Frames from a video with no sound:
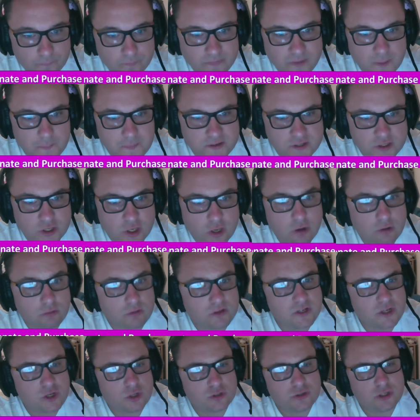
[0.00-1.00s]
there'll be
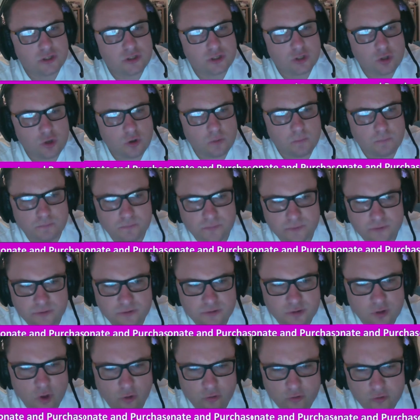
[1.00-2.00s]
security on the door,
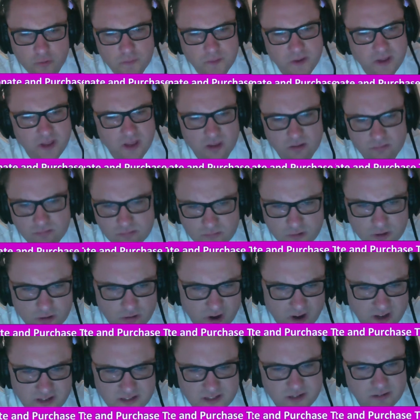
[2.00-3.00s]
not to be
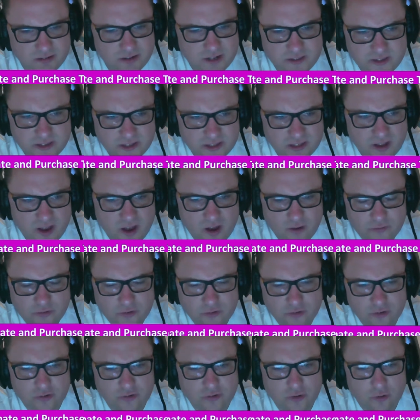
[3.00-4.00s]
crazy or anything daft.
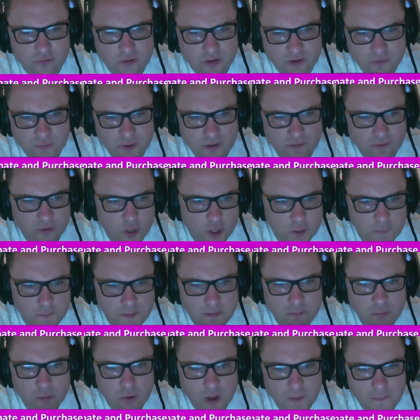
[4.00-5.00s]
It's just obviously if we have a lot of
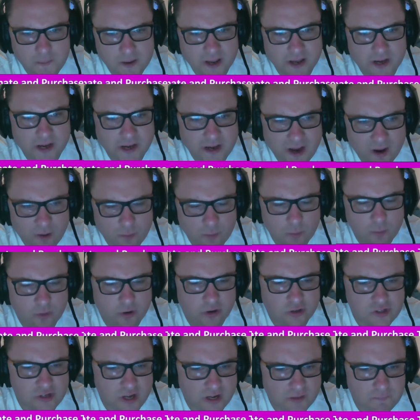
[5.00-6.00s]
people coming in and out, we
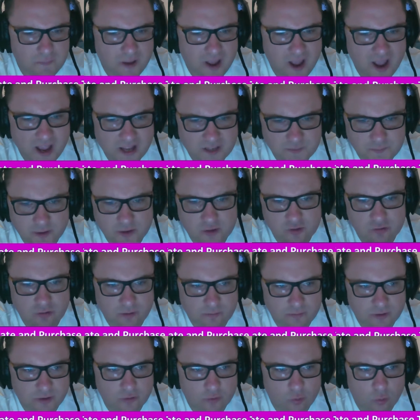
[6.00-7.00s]
want to check bags, make sure
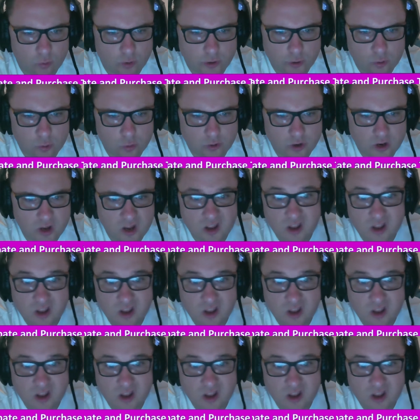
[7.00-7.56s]
everything's all in order.